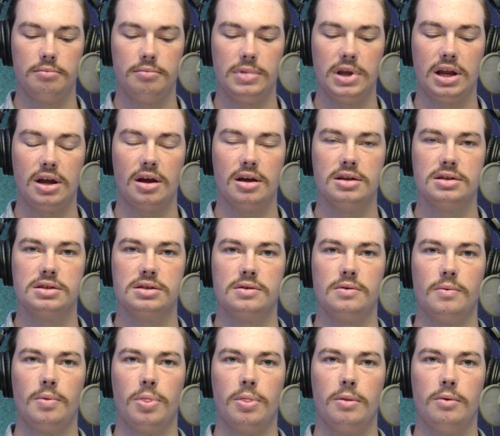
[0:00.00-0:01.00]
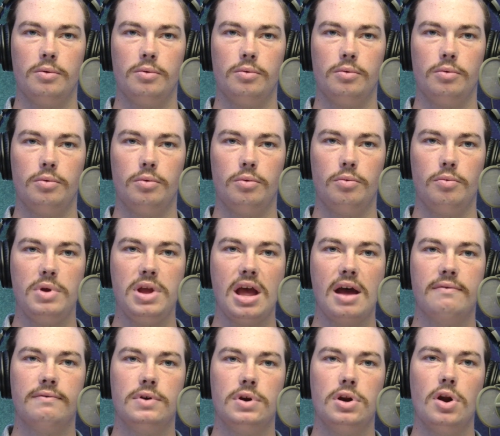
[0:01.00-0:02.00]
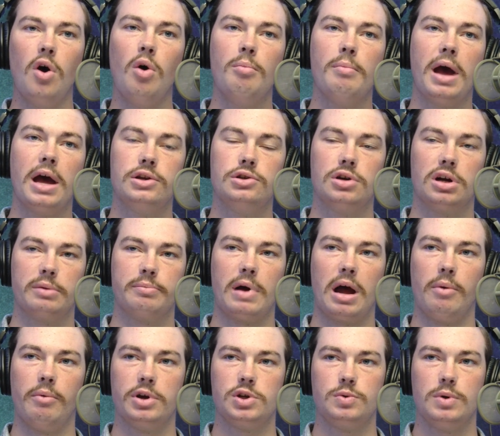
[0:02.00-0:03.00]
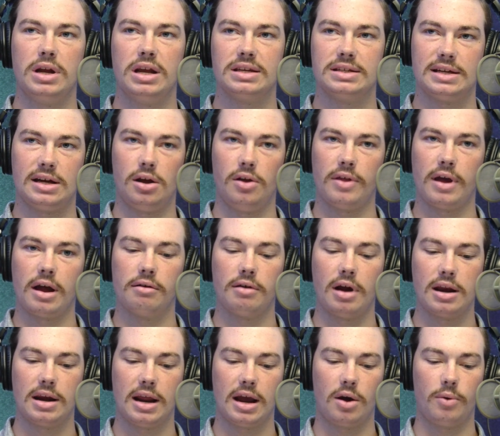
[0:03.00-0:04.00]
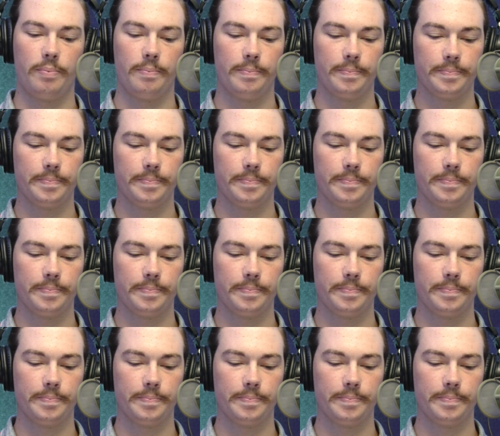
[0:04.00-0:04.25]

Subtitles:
Because we have no metric by which we can tell that right now.